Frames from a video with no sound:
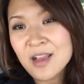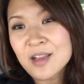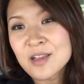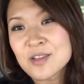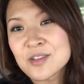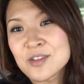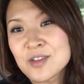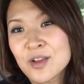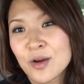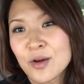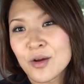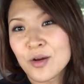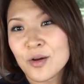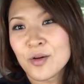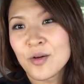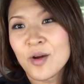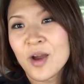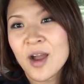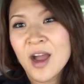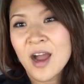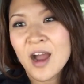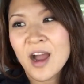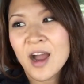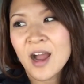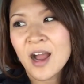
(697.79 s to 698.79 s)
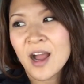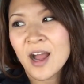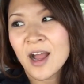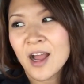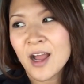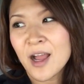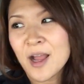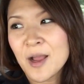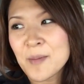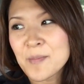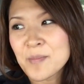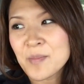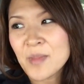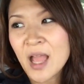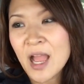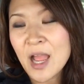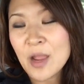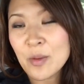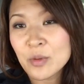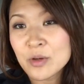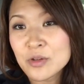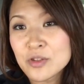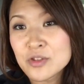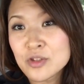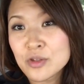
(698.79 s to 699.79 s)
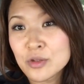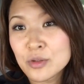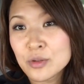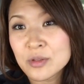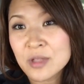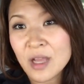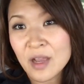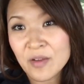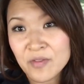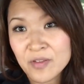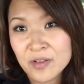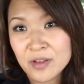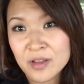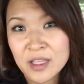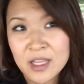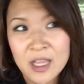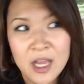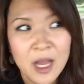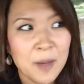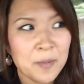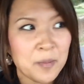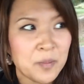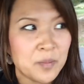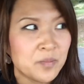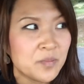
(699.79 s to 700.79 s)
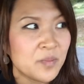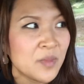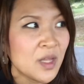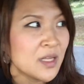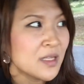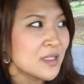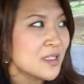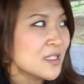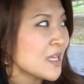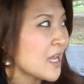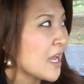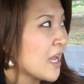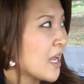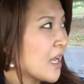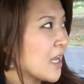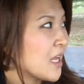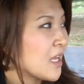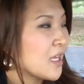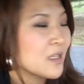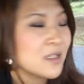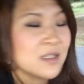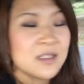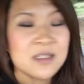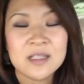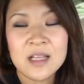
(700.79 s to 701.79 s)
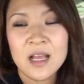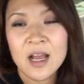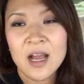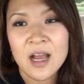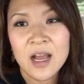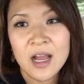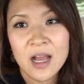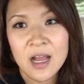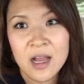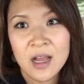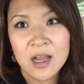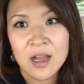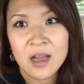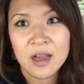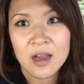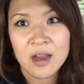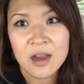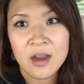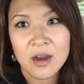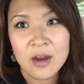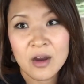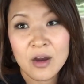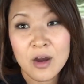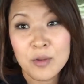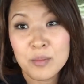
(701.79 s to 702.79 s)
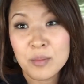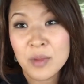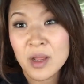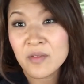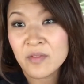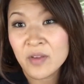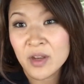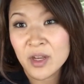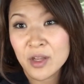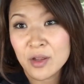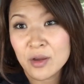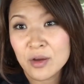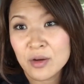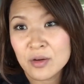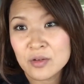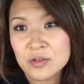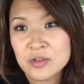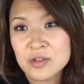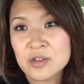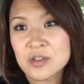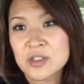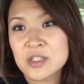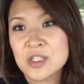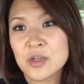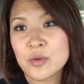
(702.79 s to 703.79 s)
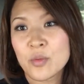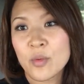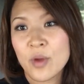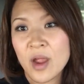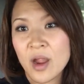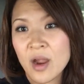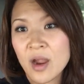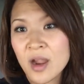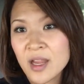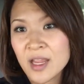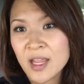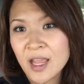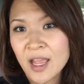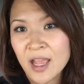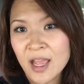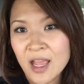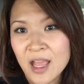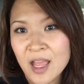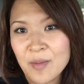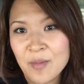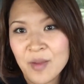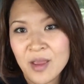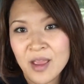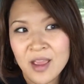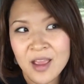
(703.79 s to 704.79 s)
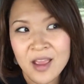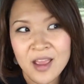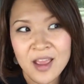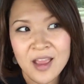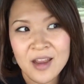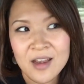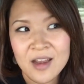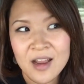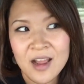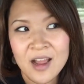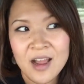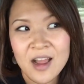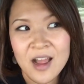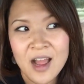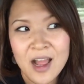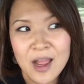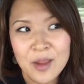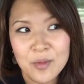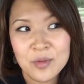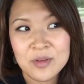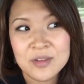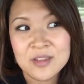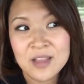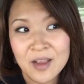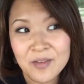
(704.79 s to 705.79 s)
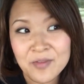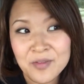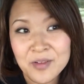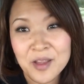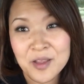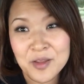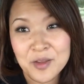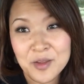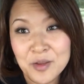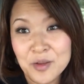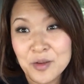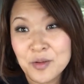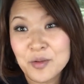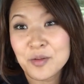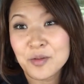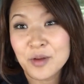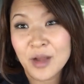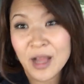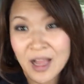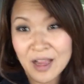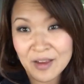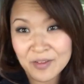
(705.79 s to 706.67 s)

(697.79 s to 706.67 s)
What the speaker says: So I will do definitely updates on my video to see where I am, and I will definitely do